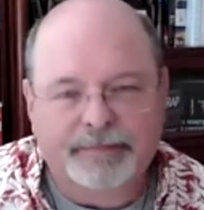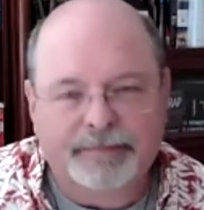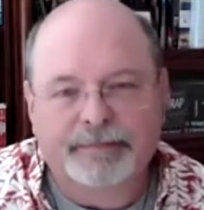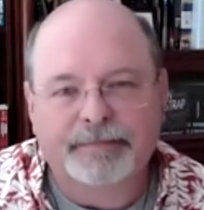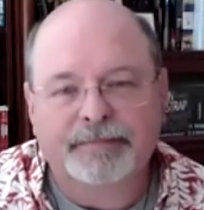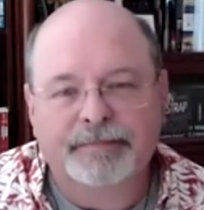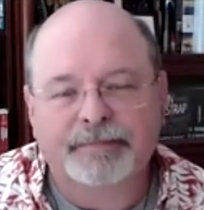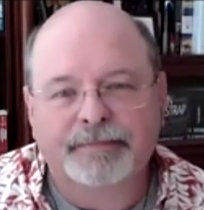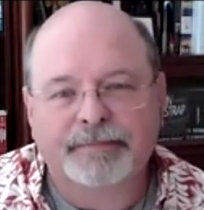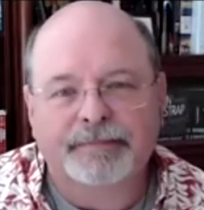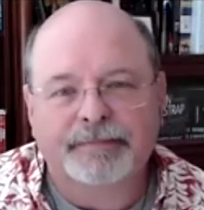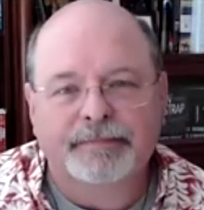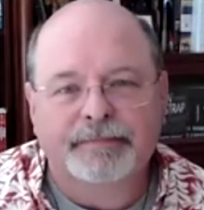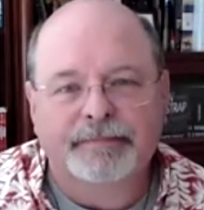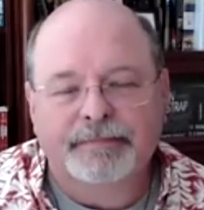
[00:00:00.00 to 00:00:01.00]

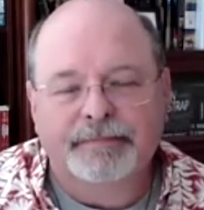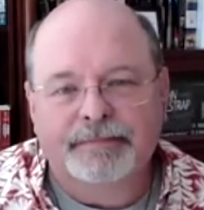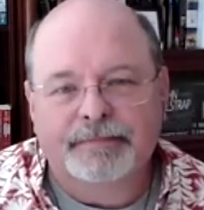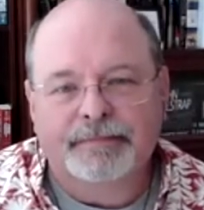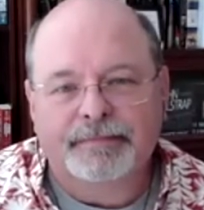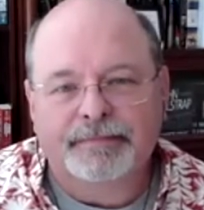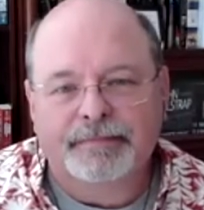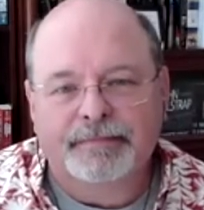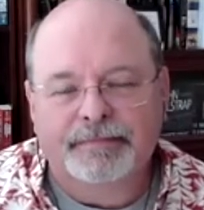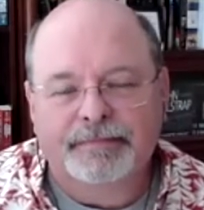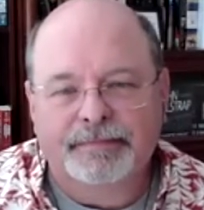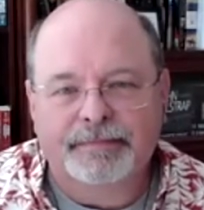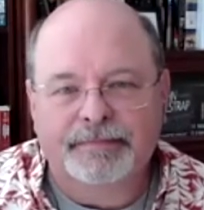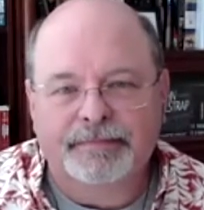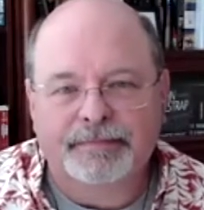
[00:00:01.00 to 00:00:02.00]

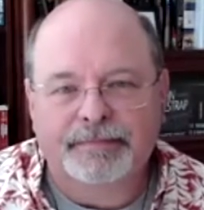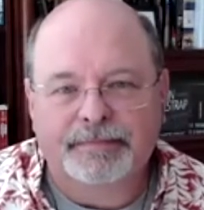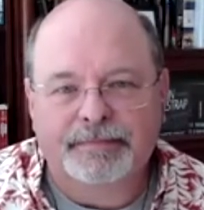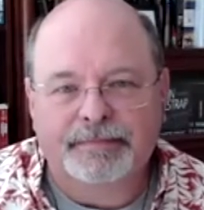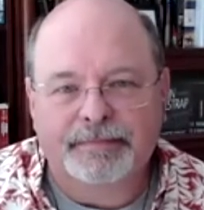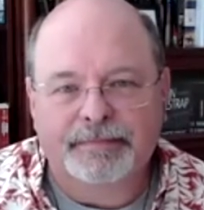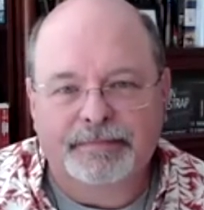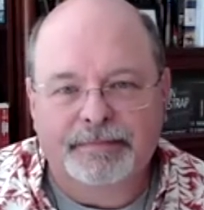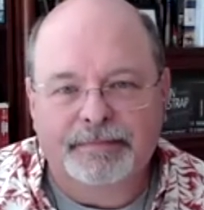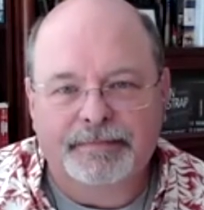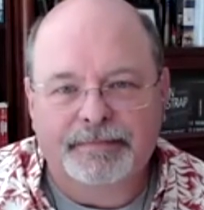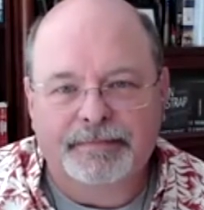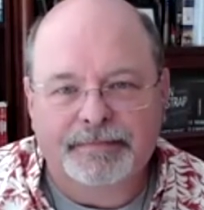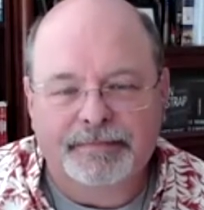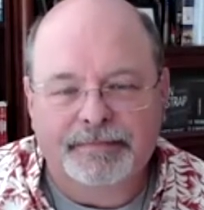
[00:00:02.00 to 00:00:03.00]

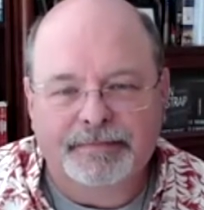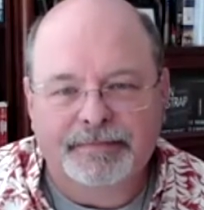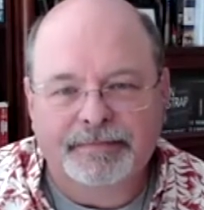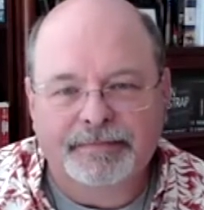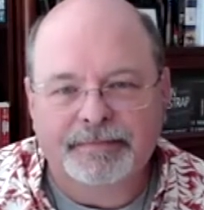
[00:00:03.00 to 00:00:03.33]
This person isn't speaking.